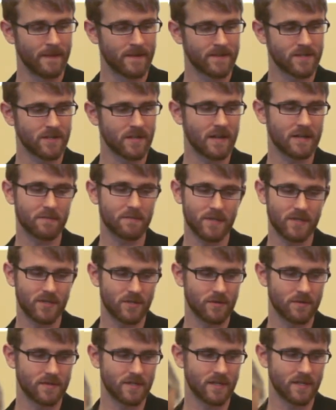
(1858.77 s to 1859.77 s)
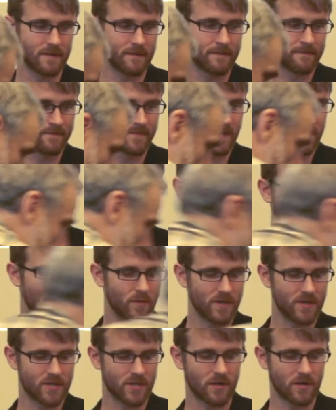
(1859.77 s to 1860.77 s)
So you have to be choosy, and
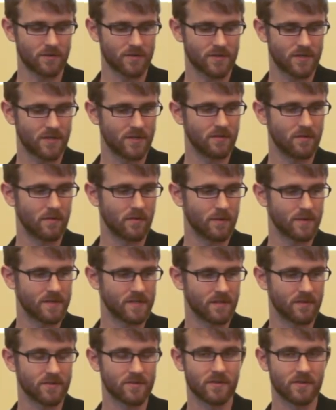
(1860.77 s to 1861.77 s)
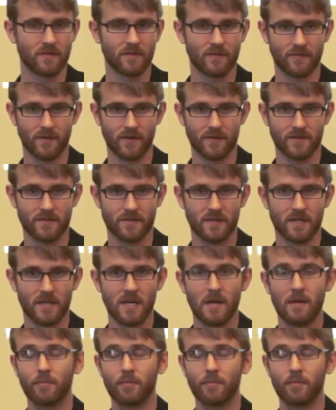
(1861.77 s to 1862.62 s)
we chose to do it with Signal Server first.